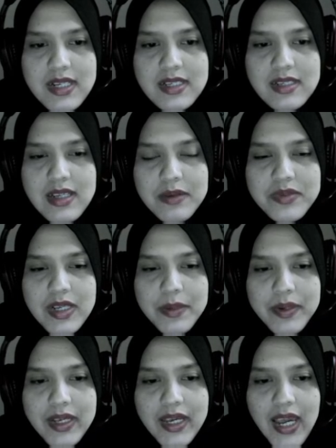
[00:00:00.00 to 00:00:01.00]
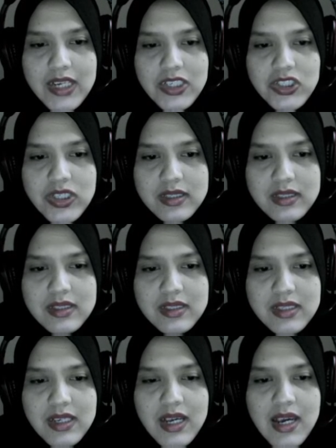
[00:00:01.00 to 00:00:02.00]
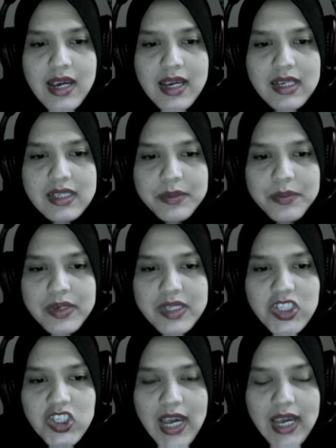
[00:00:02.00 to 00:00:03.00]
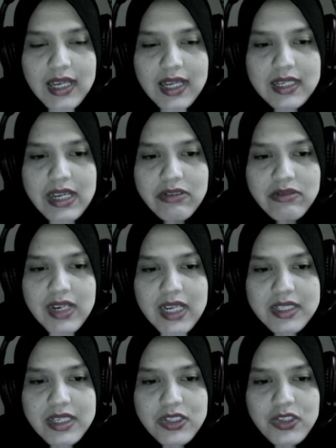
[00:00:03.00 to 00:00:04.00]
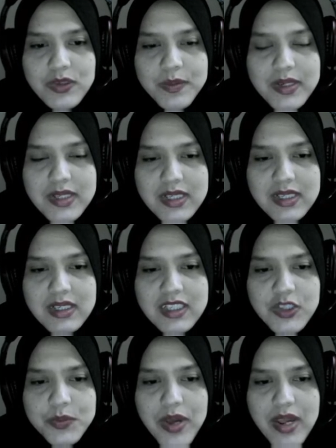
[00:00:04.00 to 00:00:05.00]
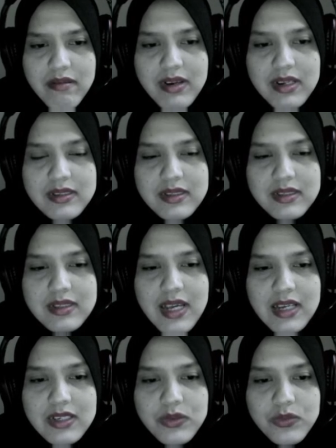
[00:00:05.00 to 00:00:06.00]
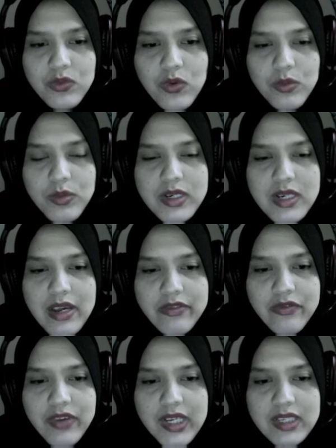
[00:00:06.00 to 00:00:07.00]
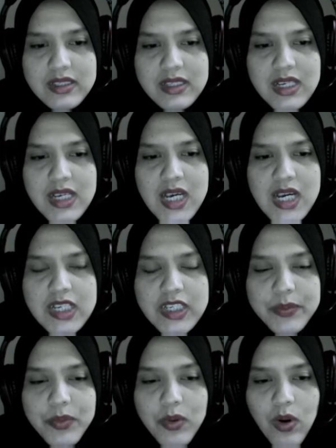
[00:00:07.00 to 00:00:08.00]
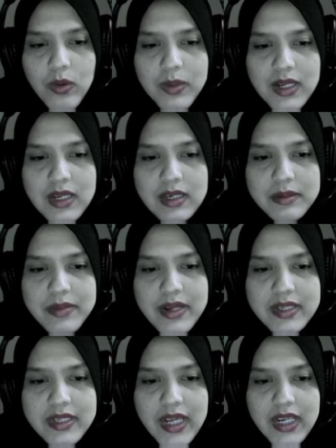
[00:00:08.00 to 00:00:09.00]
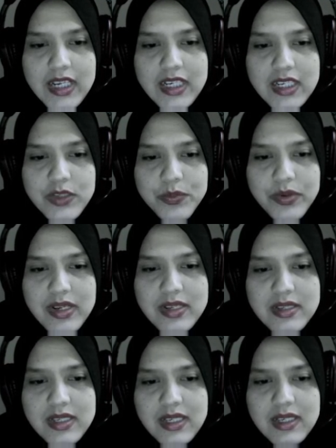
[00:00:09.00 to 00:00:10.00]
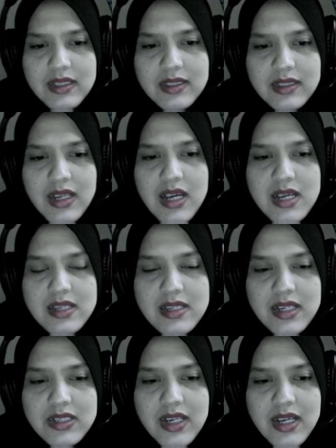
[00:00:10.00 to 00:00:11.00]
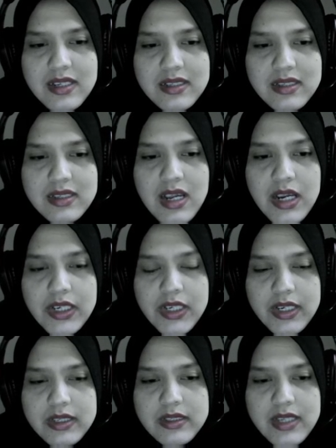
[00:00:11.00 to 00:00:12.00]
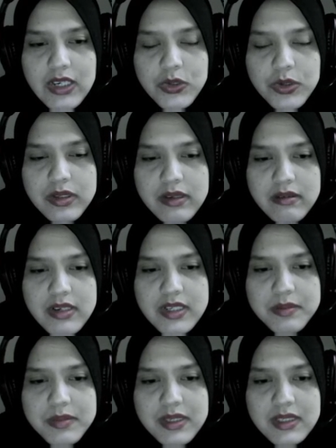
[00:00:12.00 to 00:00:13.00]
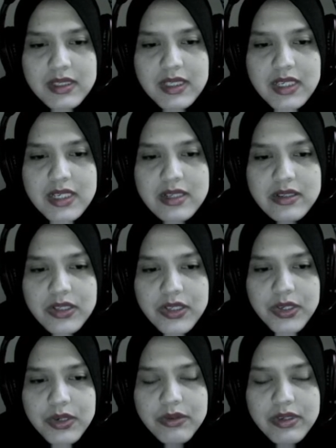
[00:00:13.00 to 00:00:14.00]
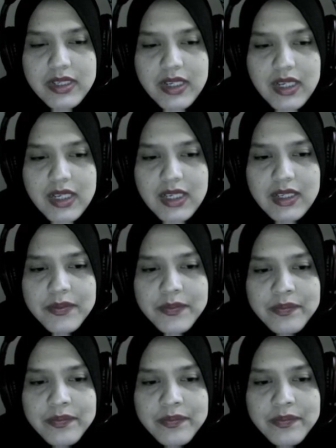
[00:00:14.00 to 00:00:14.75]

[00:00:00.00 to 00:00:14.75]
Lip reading: this safety application is a project that related to personal experience that women have faced, the problem they are experiencing, such as sexual harassment, insecurity,